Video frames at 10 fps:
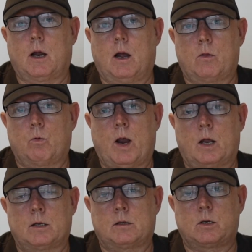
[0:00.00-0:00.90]
are the
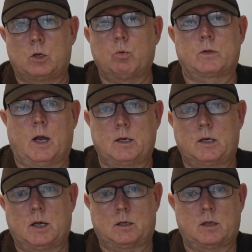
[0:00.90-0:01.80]
routes that you will take to
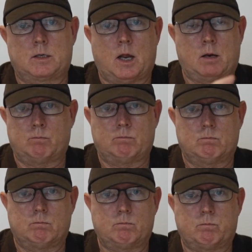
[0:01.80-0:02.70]
get to the same
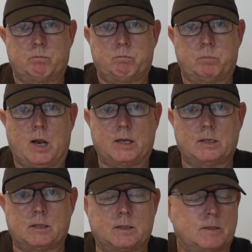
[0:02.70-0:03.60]

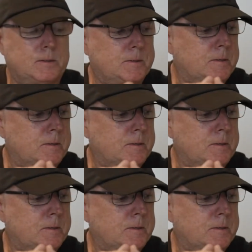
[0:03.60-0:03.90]
places.